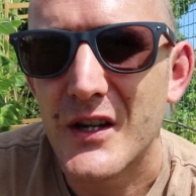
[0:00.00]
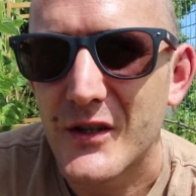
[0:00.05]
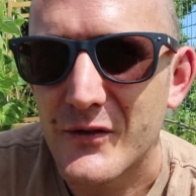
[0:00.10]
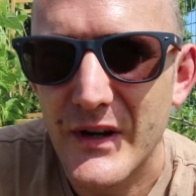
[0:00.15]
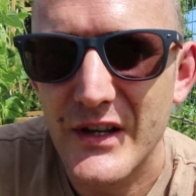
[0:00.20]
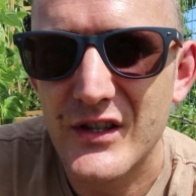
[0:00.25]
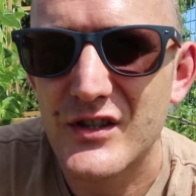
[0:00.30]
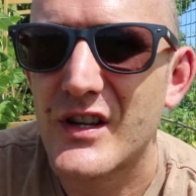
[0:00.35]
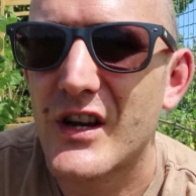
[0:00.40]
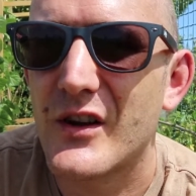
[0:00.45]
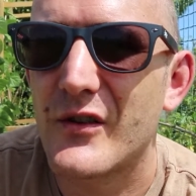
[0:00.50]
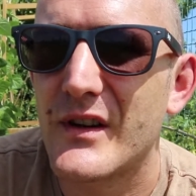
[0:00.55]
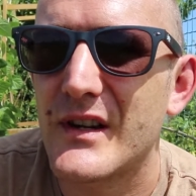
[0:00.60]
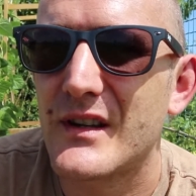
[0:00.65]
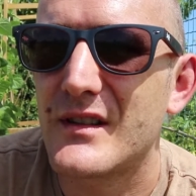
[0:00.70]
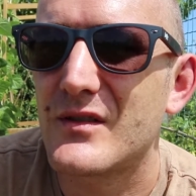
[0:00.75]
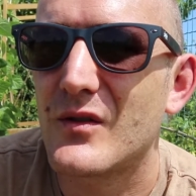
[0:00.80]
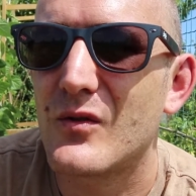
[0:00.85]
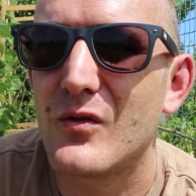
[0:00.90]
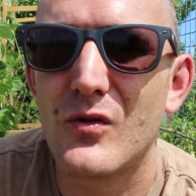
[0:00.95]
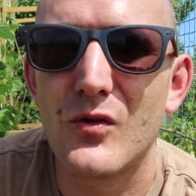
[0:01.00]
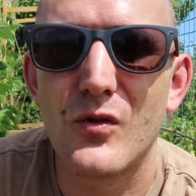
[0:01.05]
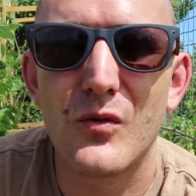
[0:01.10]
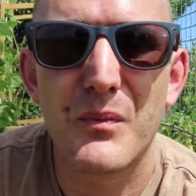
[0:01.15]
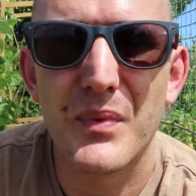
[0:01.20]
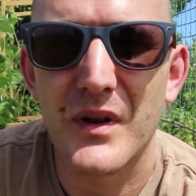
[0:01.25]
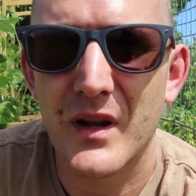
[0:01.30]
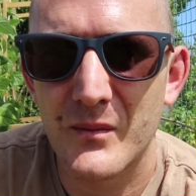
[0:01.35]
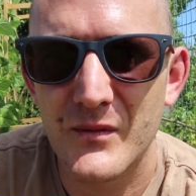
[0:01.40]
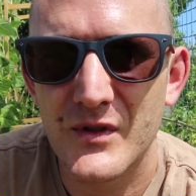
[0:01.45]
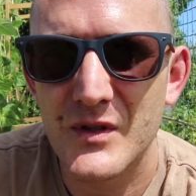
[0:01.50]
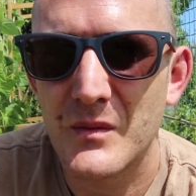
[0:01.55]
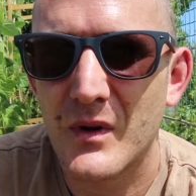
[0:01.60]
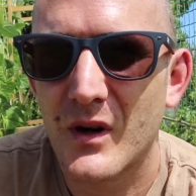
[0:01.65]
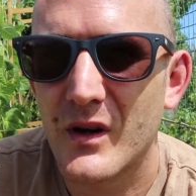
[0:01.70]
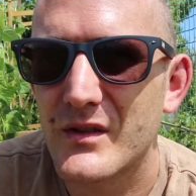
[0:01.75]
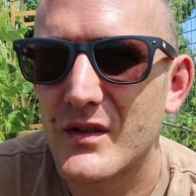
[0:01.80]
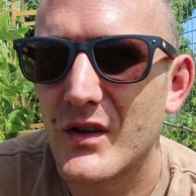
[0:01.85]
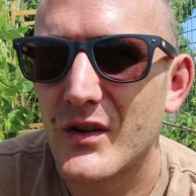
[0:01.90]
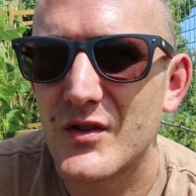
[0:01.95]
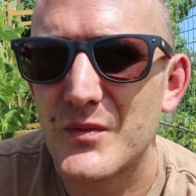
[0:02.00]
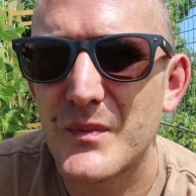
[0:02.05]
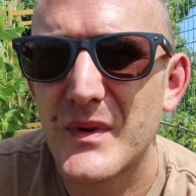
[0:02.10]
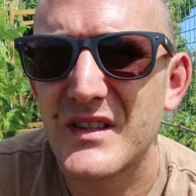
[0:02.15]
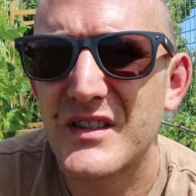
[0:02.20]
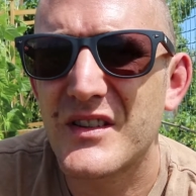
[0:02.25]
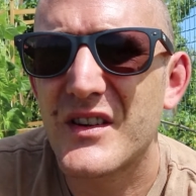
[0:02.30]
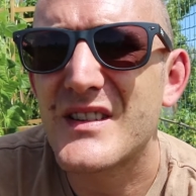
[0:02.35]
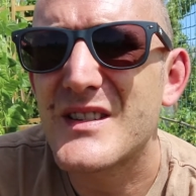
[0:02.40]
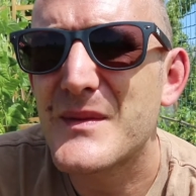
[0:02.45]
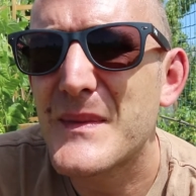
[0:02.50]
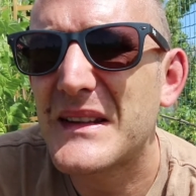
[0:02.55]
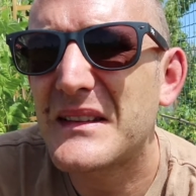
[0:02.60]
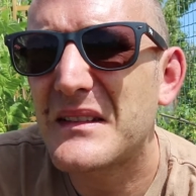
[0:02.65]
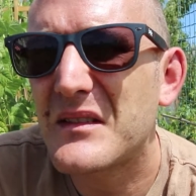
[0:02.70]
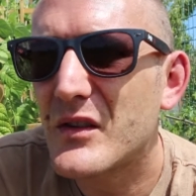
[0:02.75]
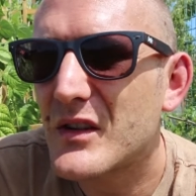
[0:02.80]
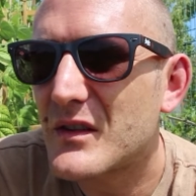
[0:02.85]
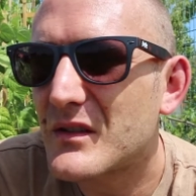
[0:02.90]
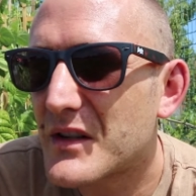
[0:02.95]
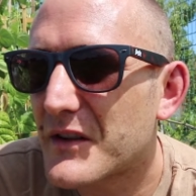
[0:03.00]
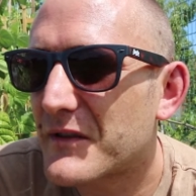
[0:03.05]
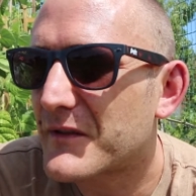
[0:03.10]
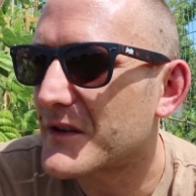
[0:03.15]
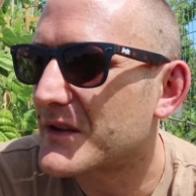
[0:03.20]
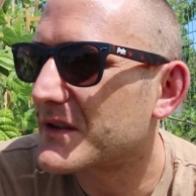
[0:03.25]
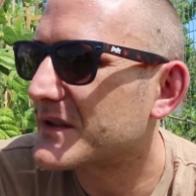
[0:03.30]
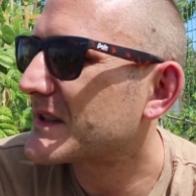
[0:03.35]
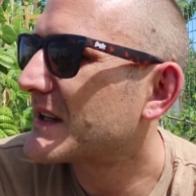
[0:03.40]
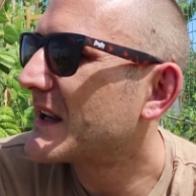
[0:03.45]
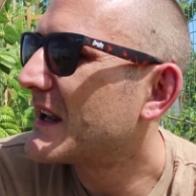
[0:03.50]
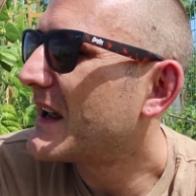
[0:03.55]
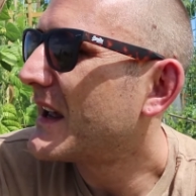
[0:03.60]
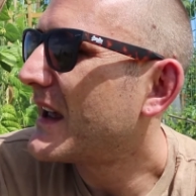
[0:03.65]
red cherries or plum tomatoes, but you know, something different.